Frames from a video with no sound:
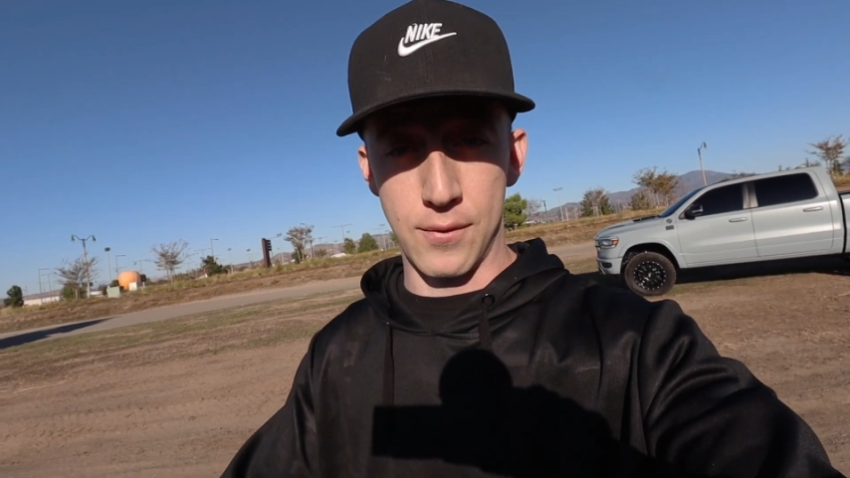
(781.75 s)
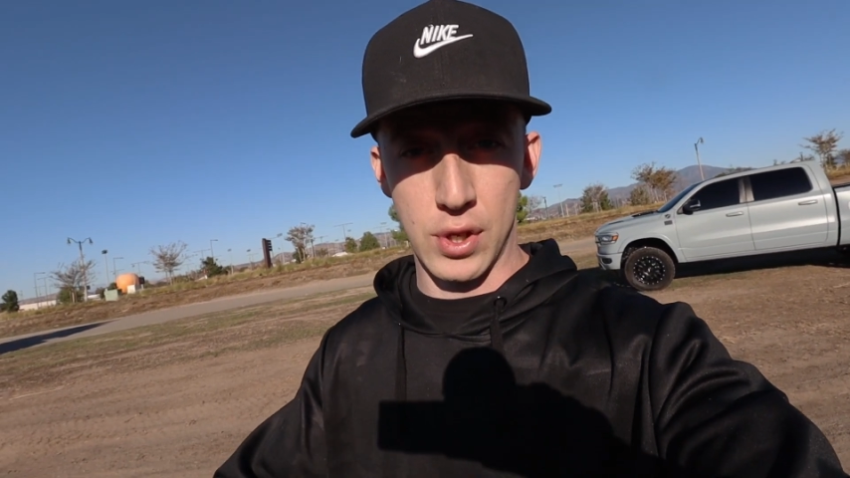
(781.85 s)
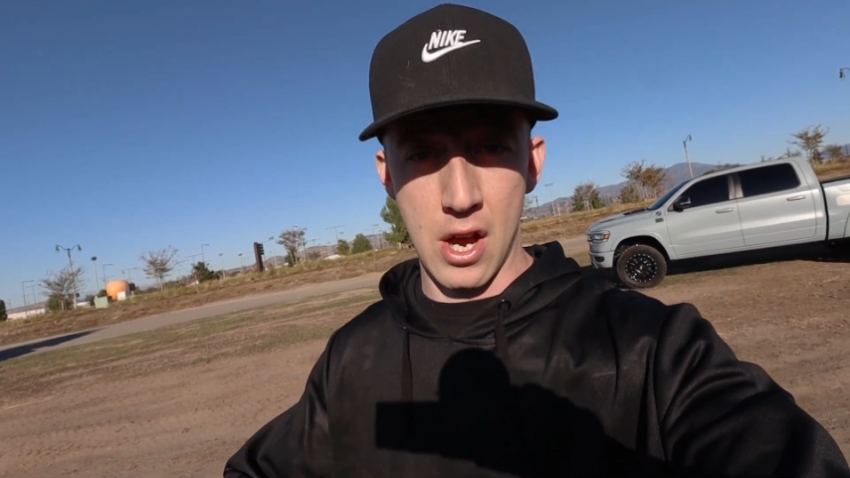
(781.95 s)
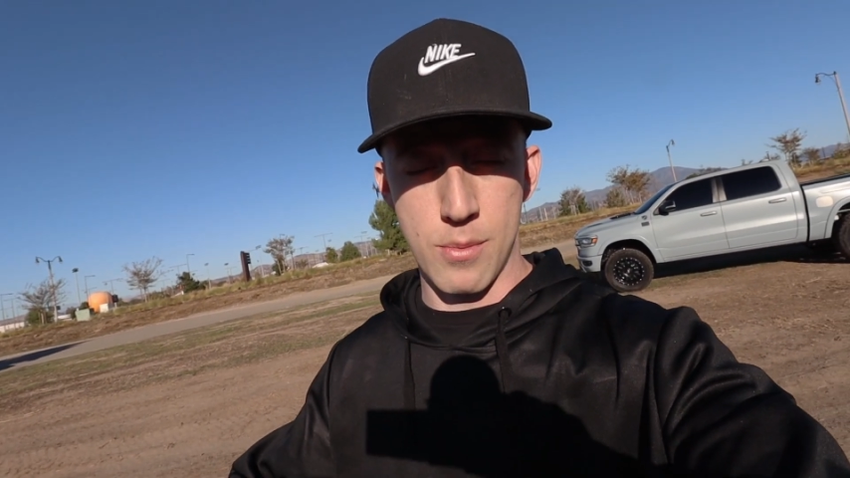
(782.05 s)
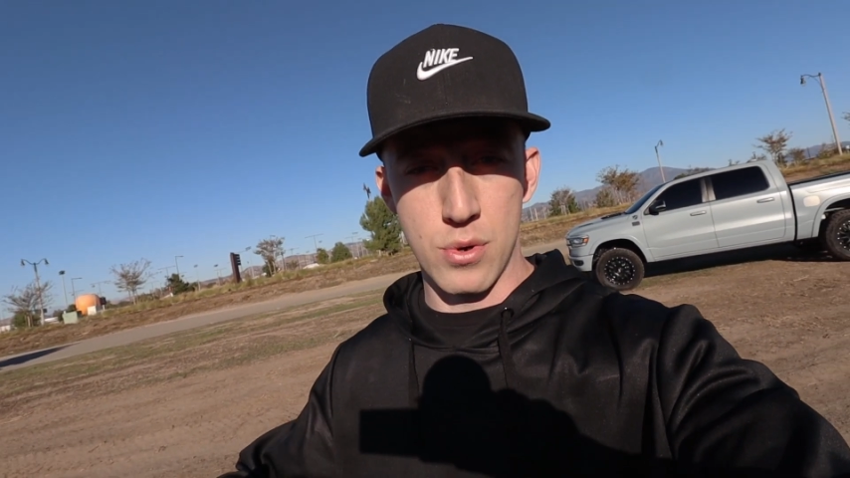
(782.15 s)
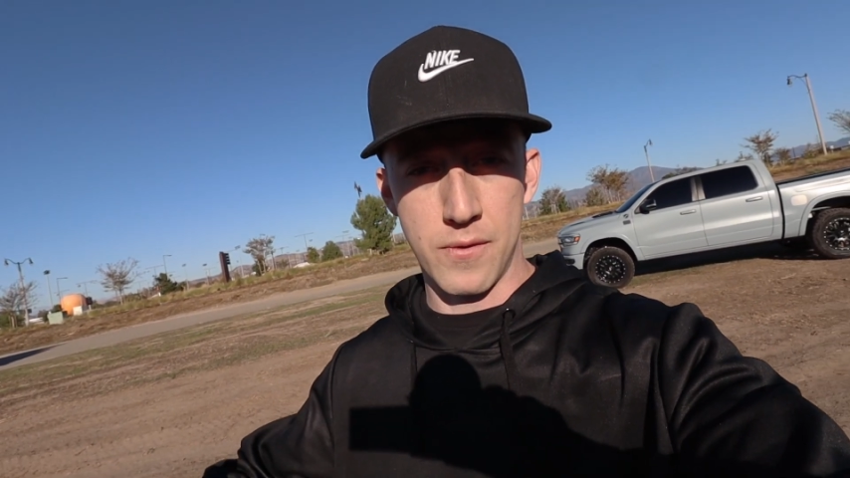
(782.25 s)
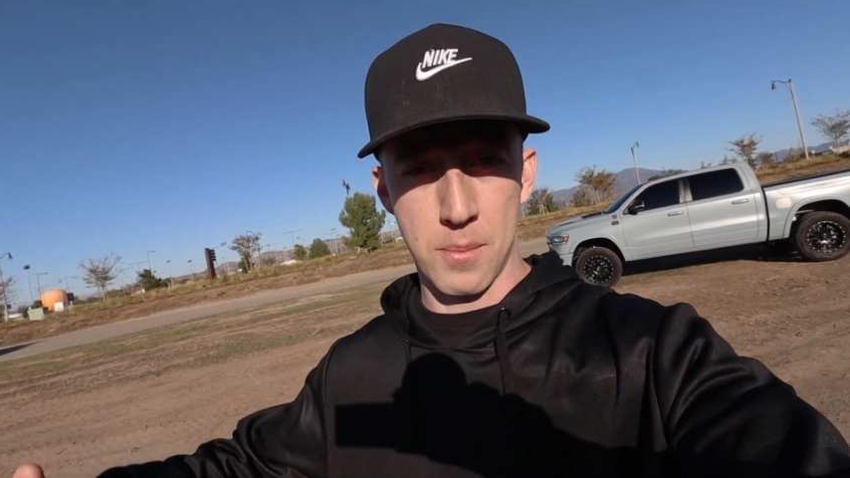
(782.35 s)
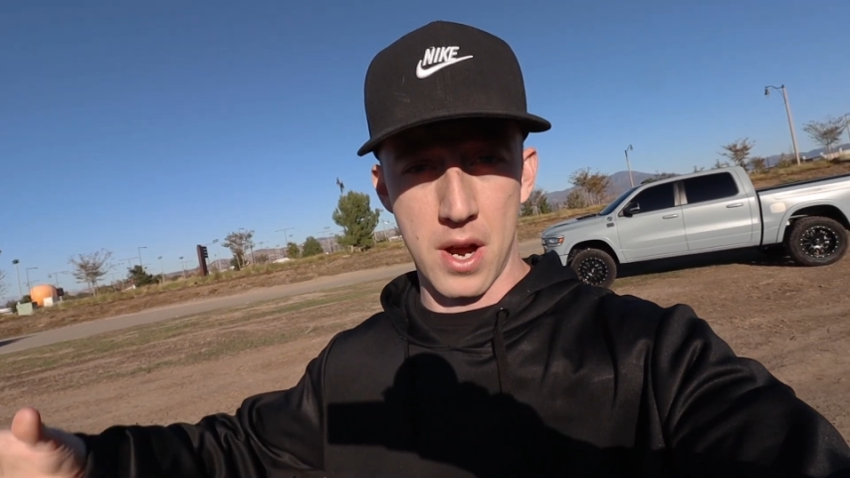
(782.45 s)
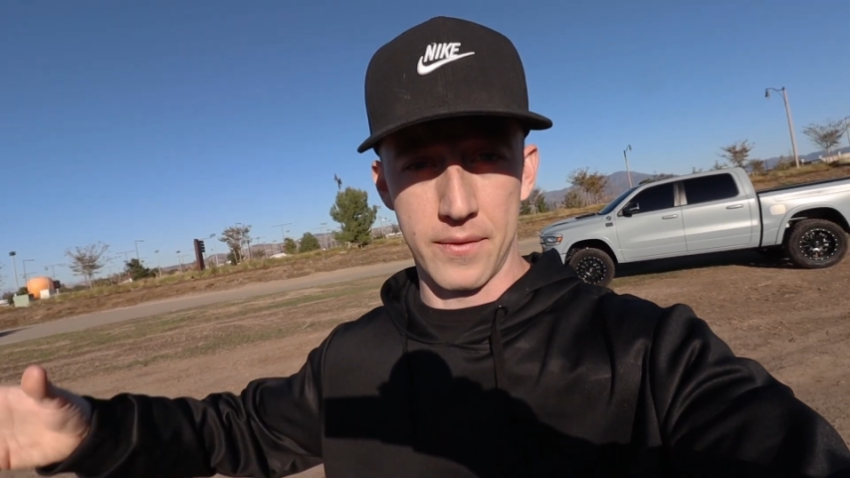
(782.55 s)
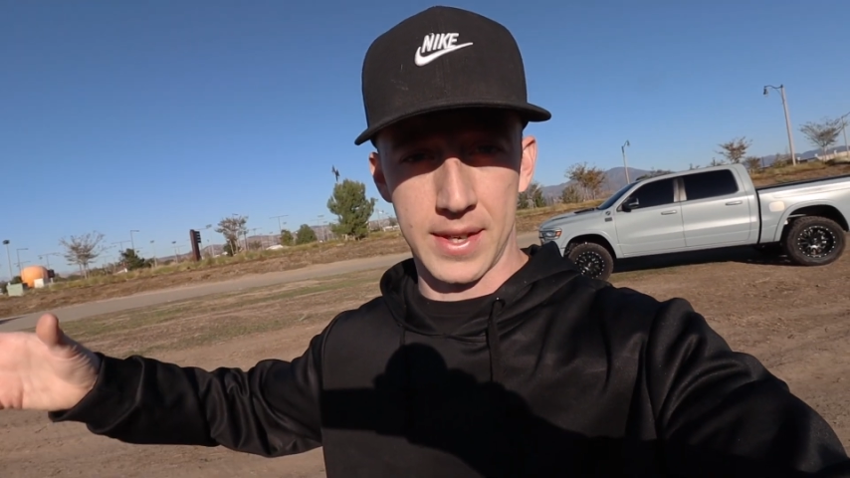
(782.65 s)
If you can't remove your
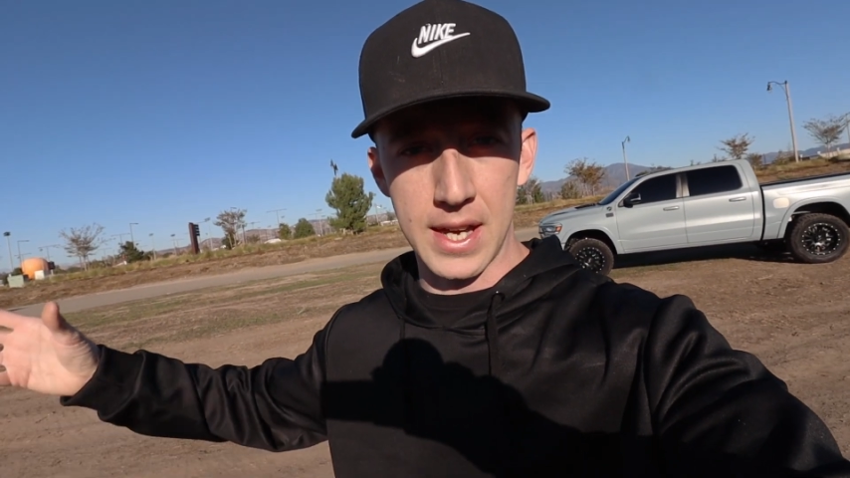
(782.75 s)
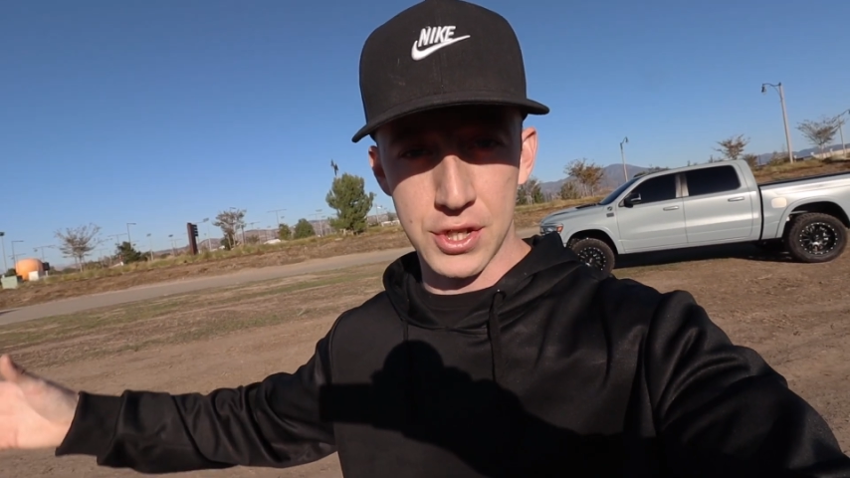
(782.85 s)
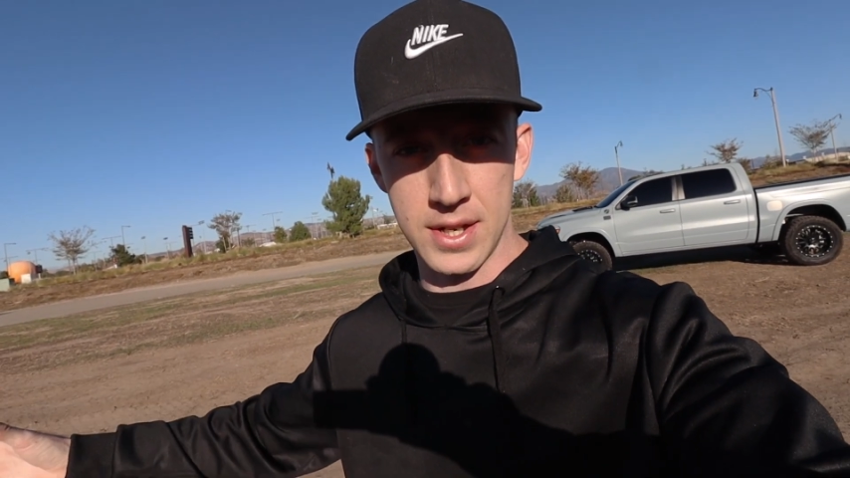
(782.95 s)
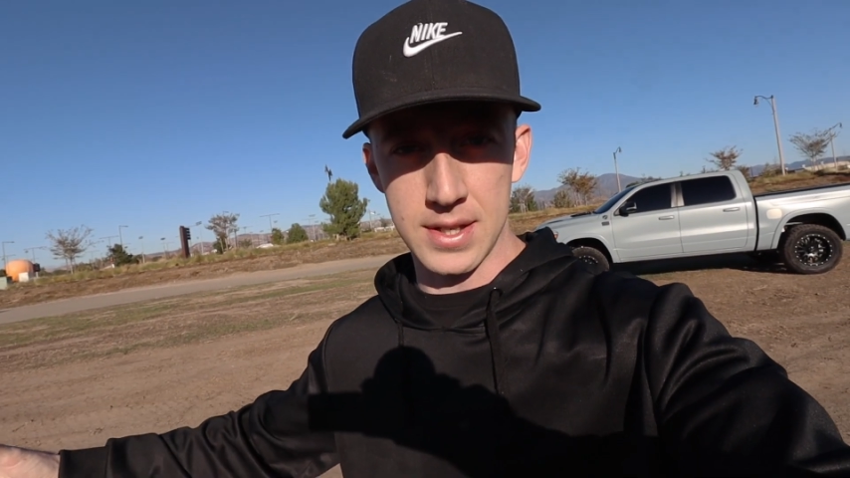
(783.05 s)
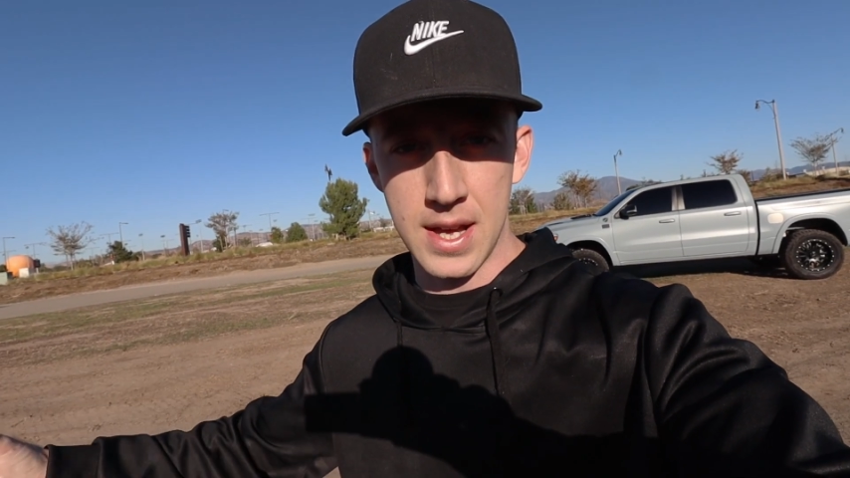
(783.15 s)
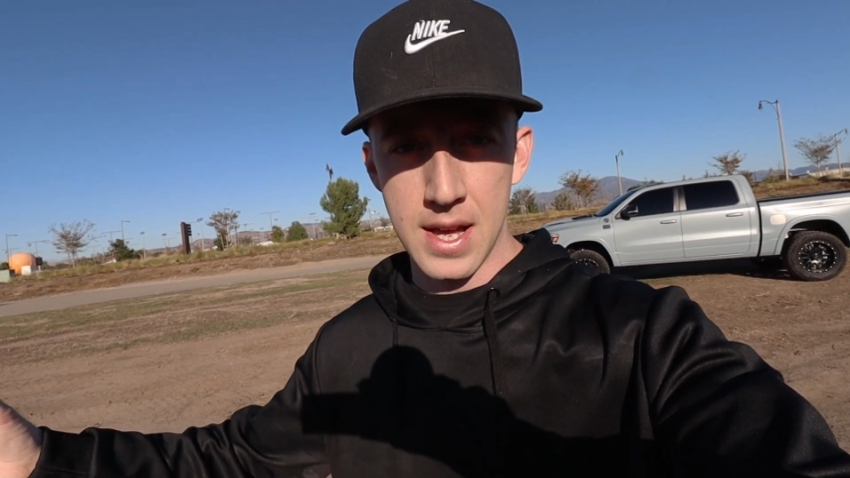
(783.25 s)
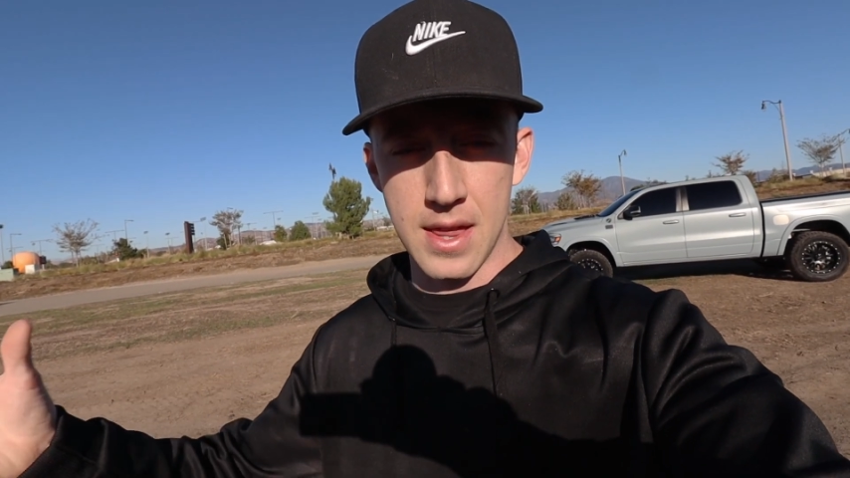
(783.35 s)
modifications,